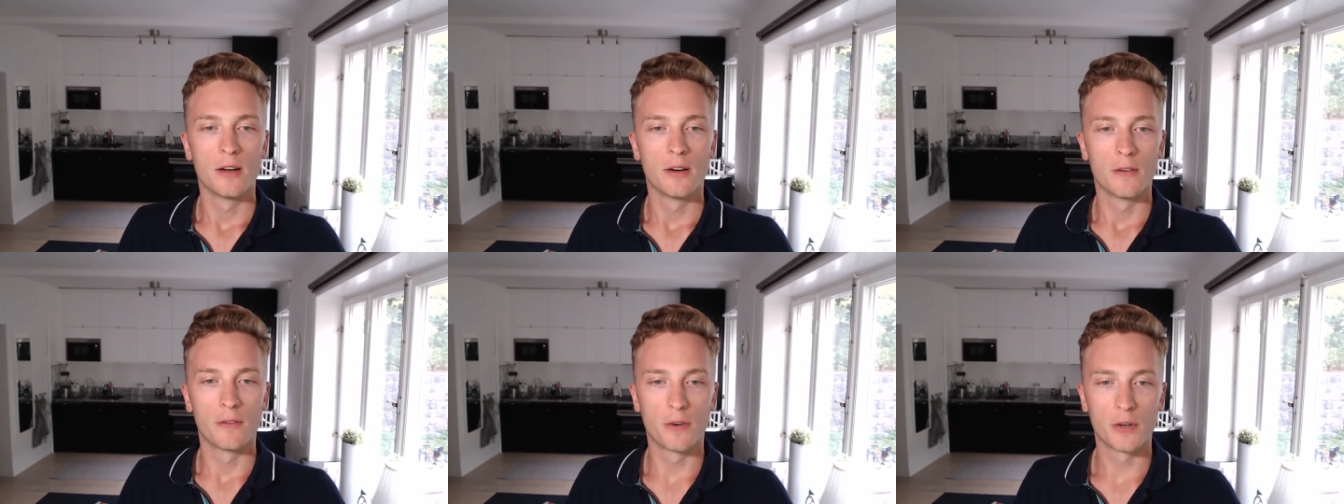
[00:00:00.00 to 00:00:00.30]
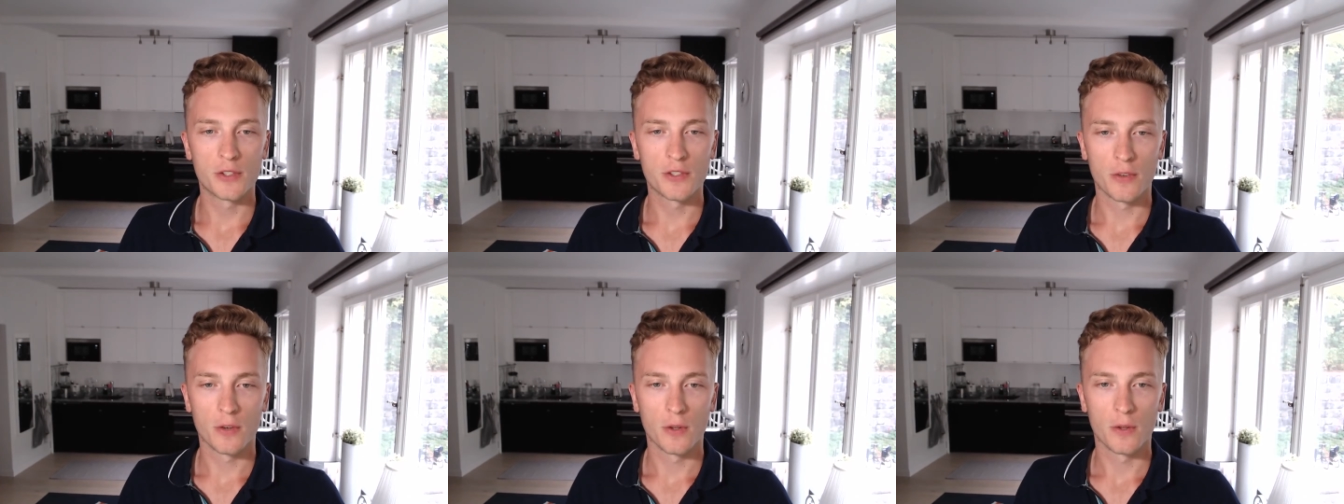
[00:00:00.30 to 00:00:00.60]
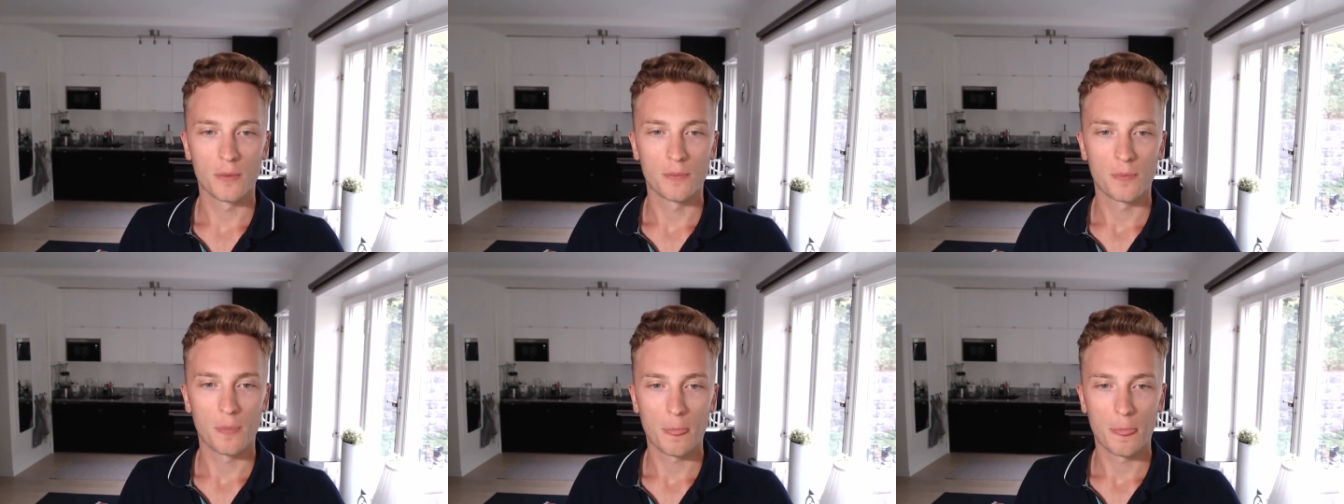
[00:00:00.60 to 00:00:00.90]
First of
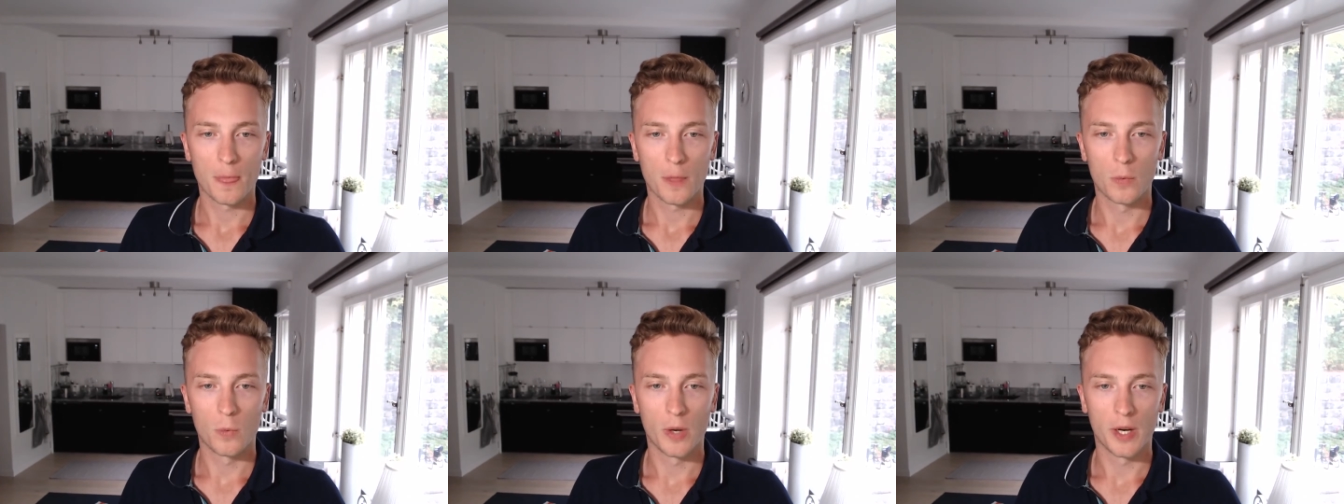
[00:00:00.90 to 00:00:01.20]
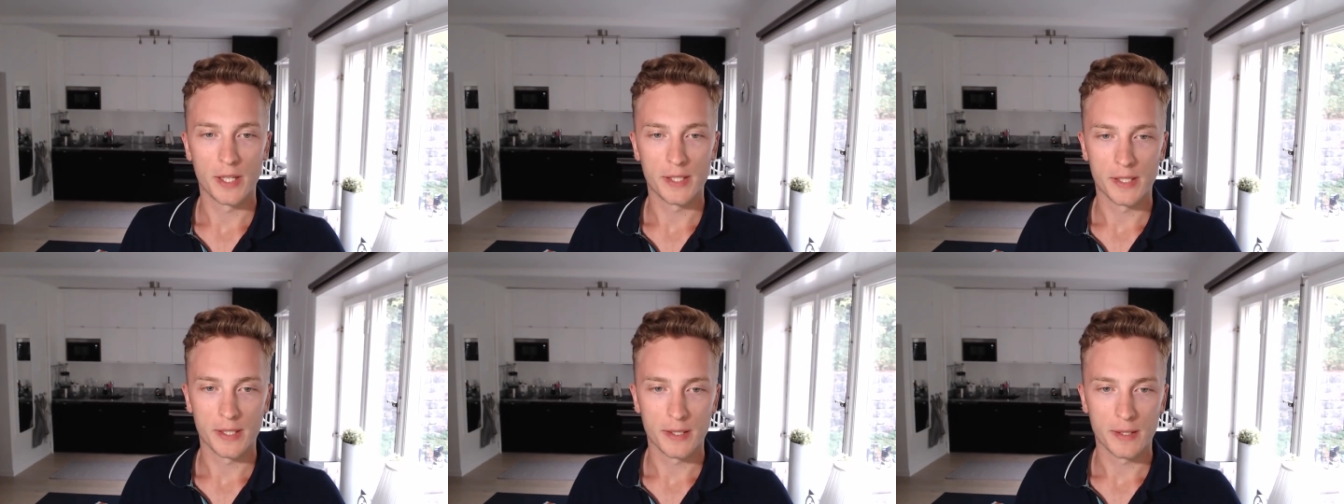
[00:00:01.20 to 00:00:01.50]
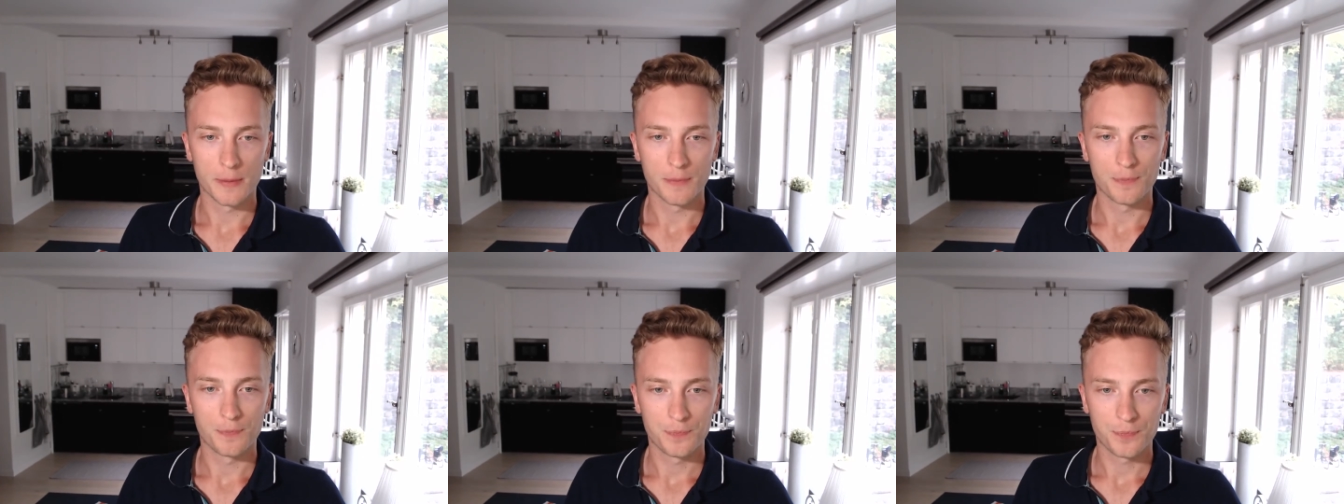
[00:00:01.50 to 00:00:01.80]
all, what is it?
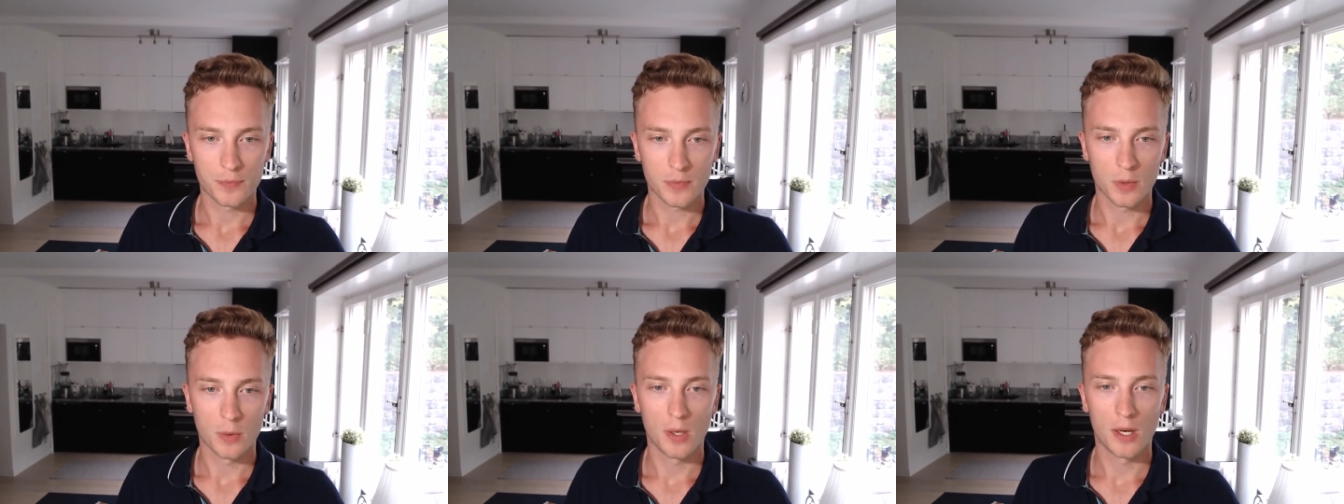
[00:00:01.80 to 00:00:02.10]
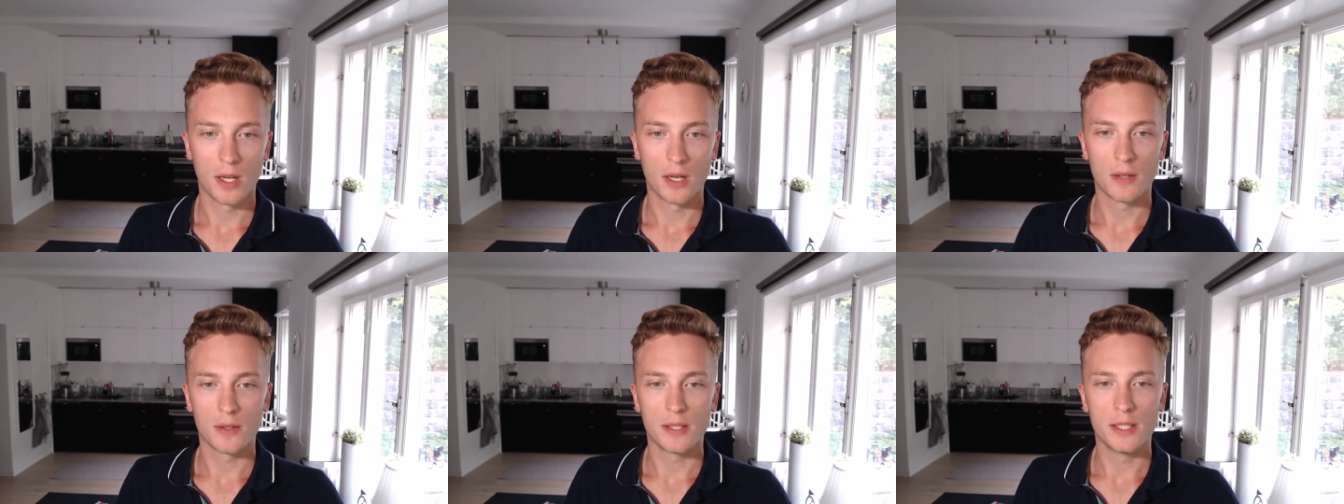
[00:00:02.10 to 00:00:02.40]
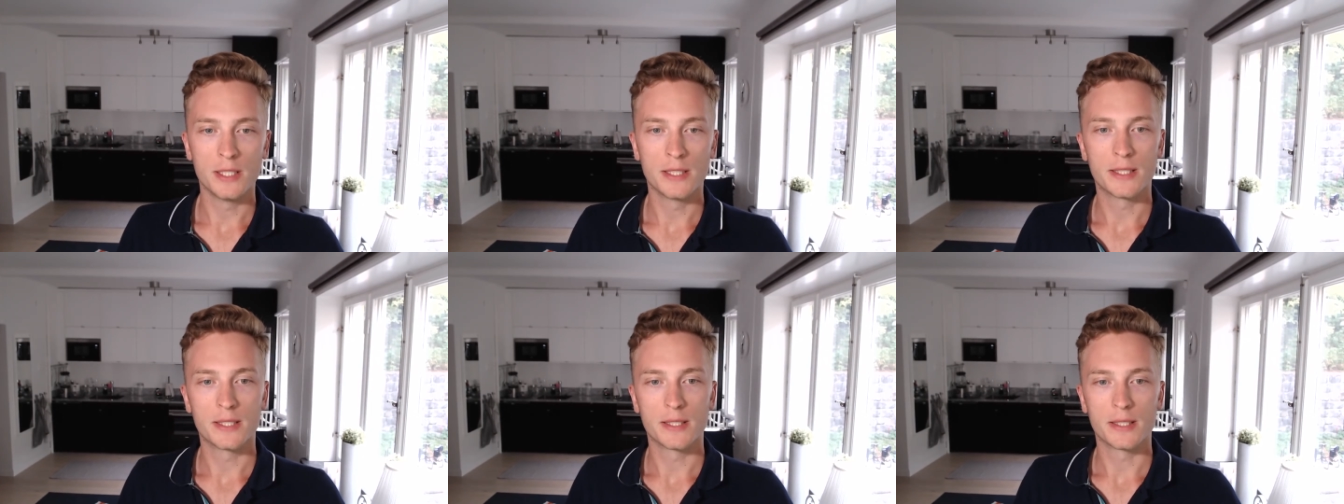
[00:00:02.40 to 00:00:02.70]
Well,
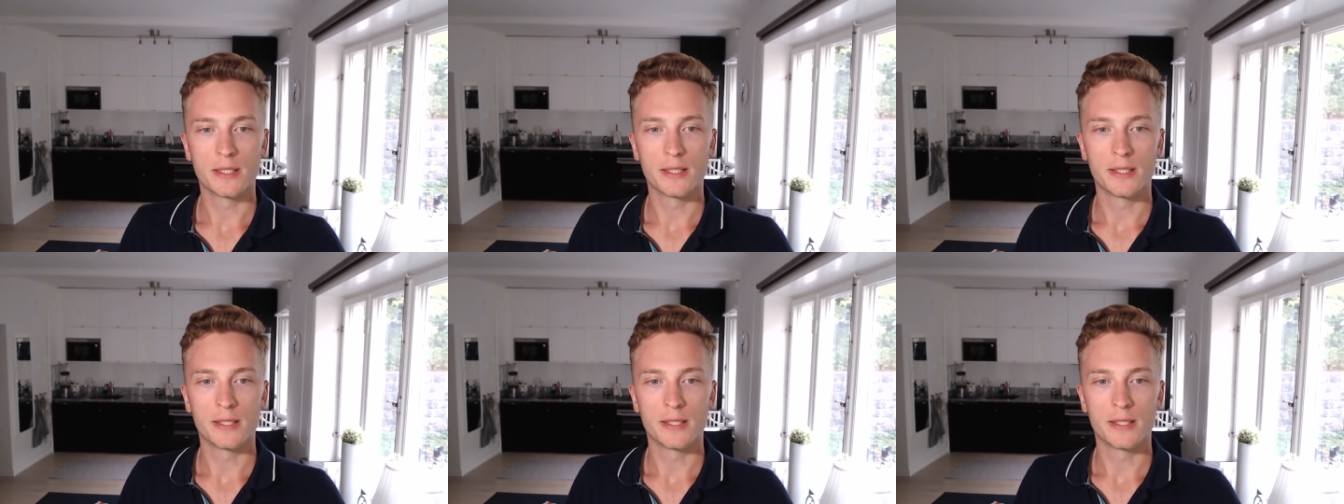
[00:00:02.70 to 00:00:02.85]
it's,